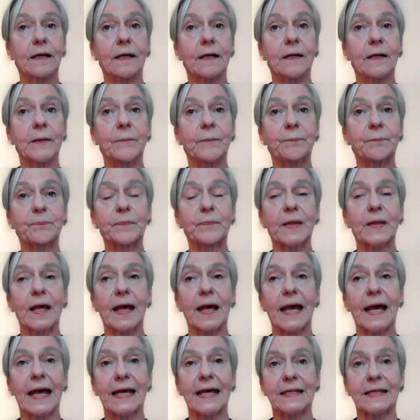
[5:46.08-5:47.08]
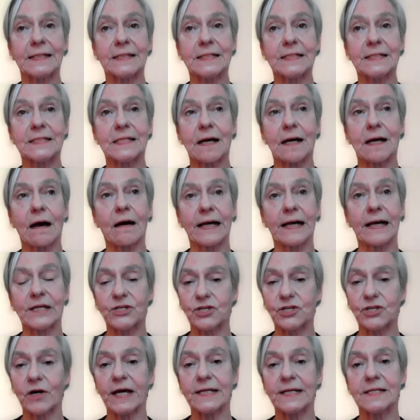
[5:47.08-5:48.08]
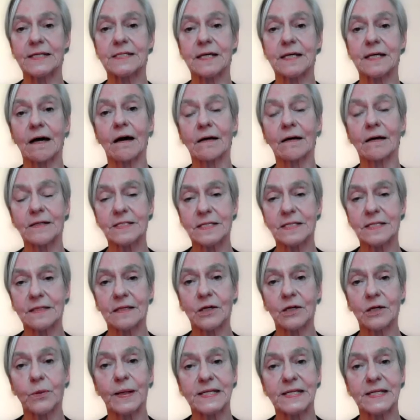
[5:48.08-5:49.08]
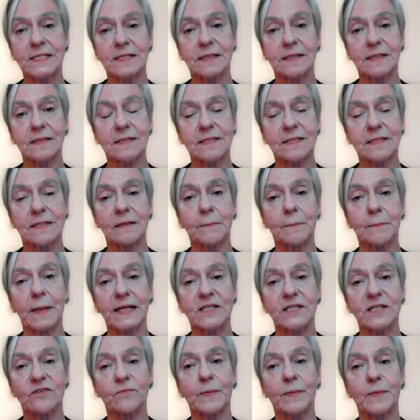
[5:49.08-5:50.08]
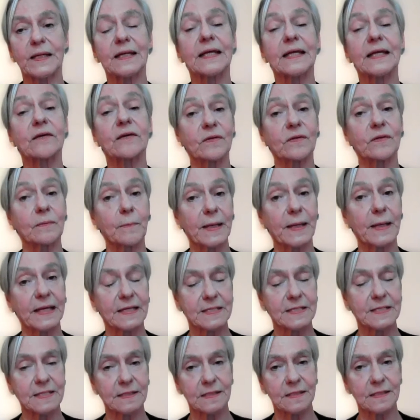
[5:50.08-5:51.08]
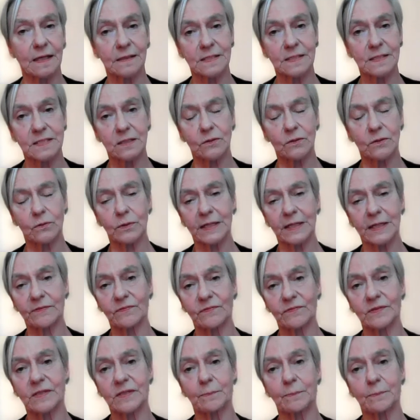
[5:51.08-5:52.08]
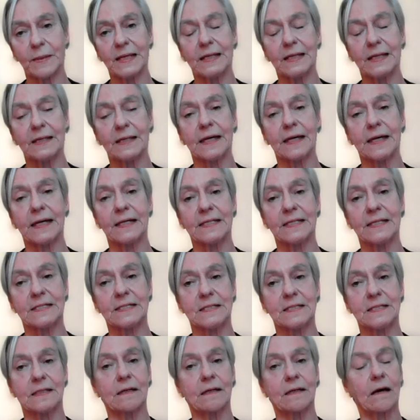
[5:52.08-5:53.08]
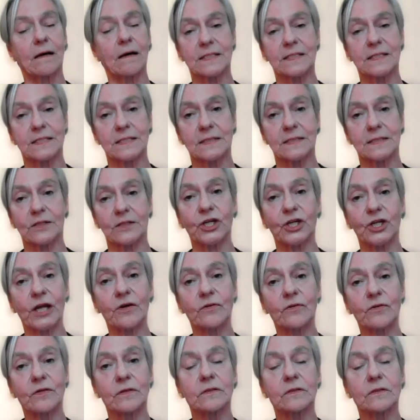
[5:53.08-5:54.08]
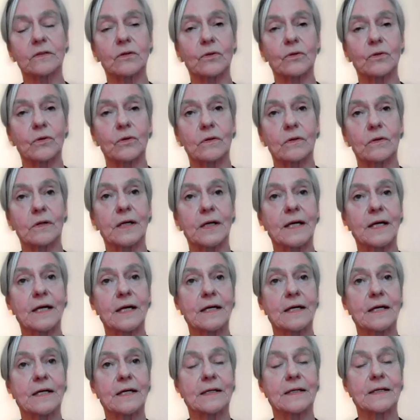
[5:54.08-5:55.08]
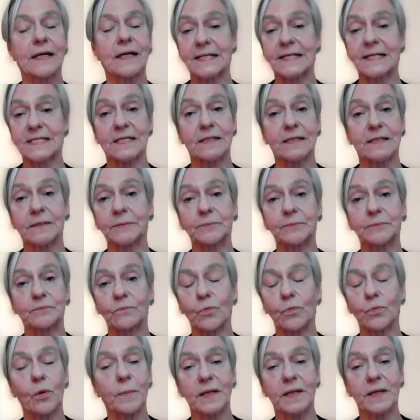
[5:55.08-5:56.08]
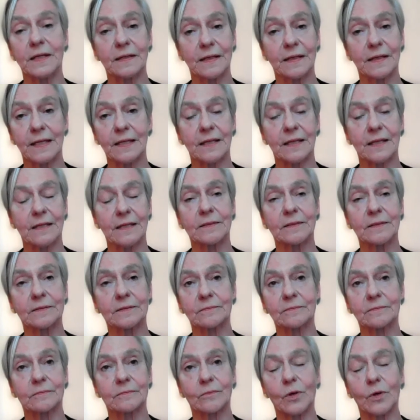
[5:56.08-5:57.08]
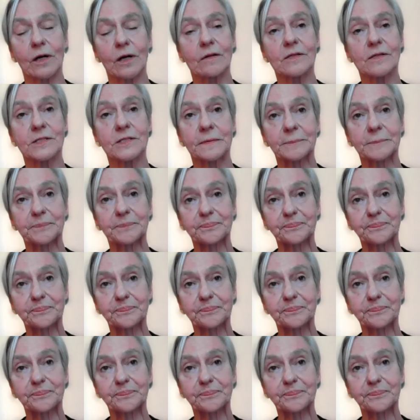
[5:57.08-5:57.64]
And I tried to answer the questions that might have been given me as a dancer, or given me as an artist in general, or as a woman in the world.